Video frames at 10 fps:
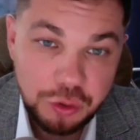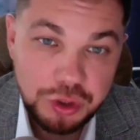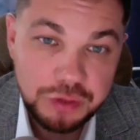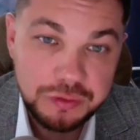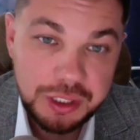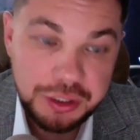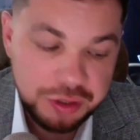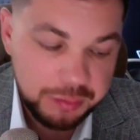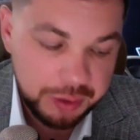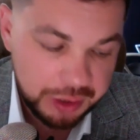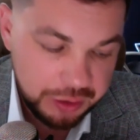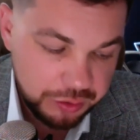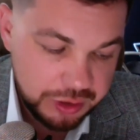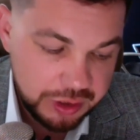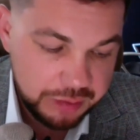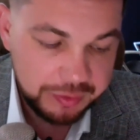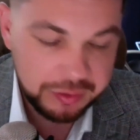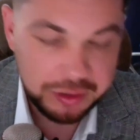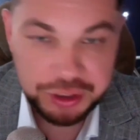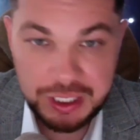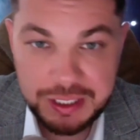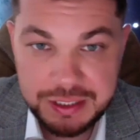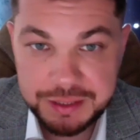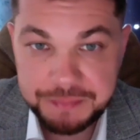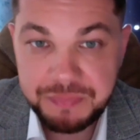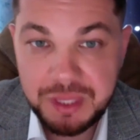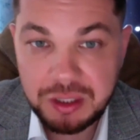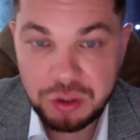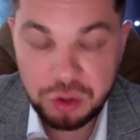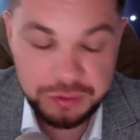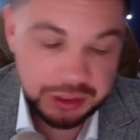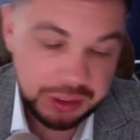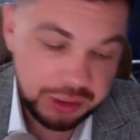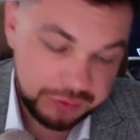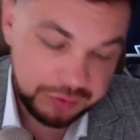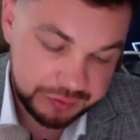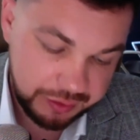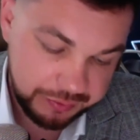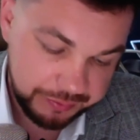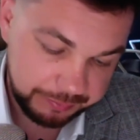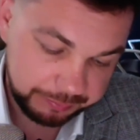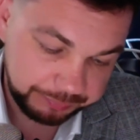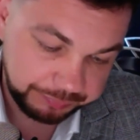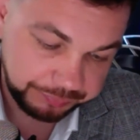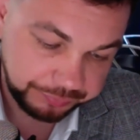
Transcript: for the sales made into your first line to your personal